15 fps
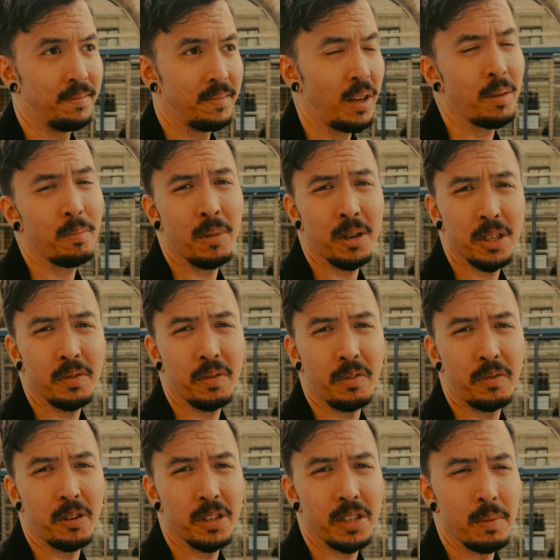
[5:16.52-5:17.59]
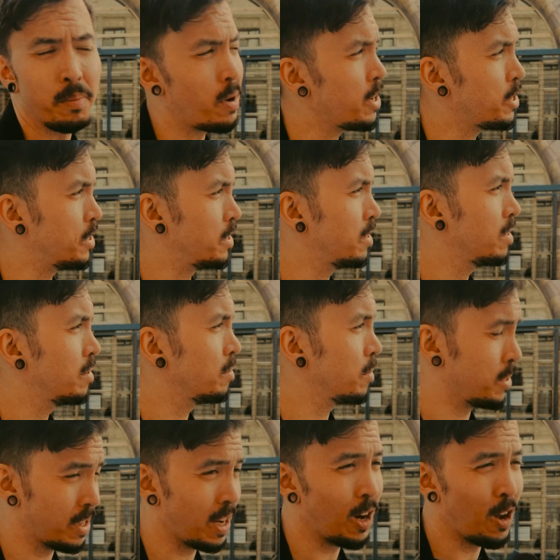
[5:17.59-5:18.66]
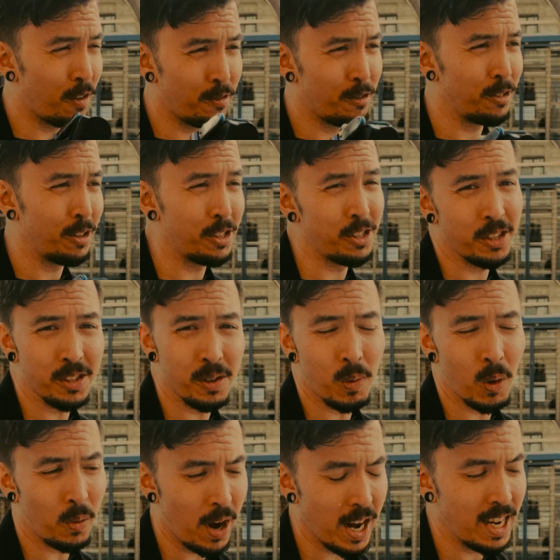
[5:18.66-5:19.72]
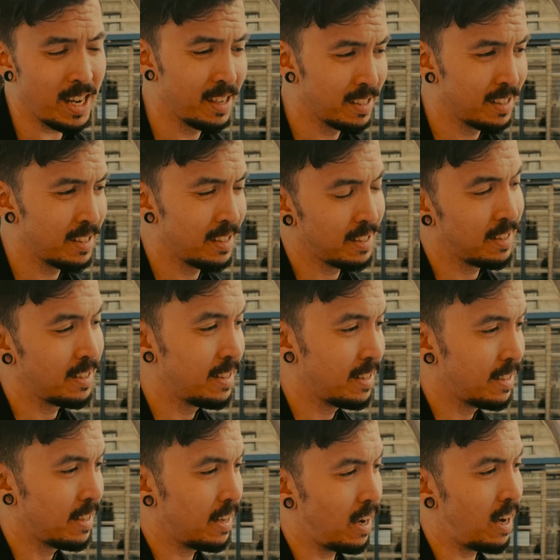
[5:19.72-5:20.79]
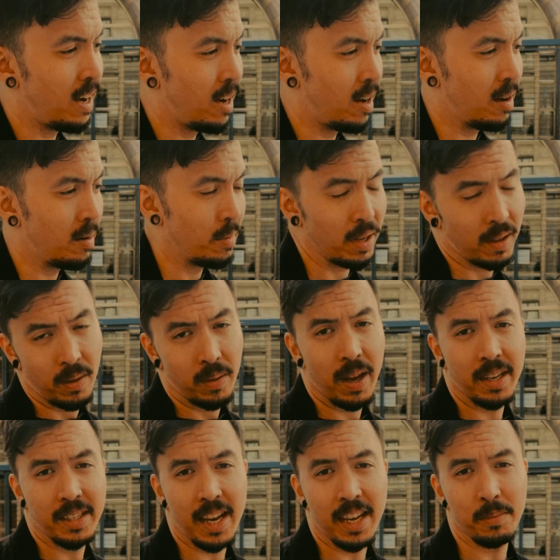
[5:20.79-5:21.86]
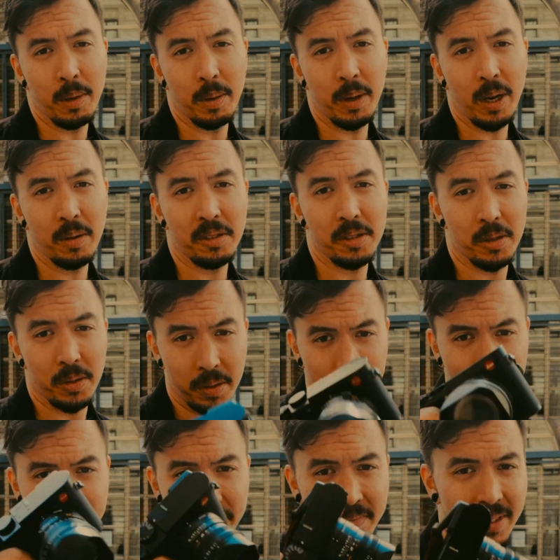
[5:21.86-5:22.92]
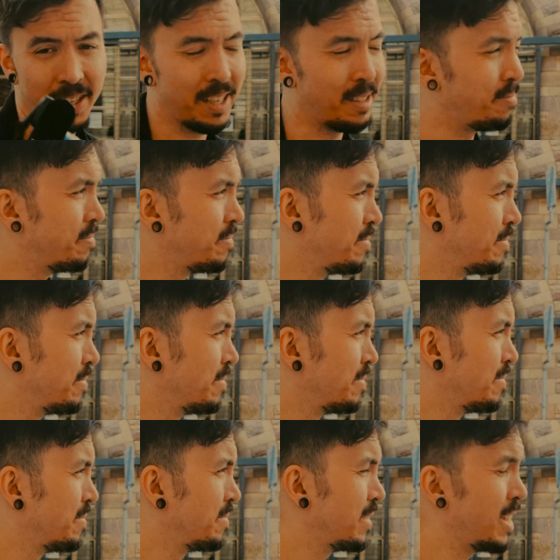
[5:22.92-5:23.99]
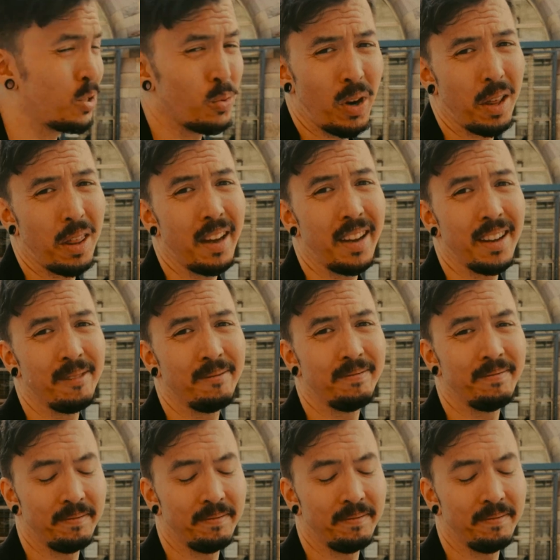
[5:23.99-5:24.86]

Not much of a first impressions because I love the system already. But you guys asked me about it, so yeah, that's what I think.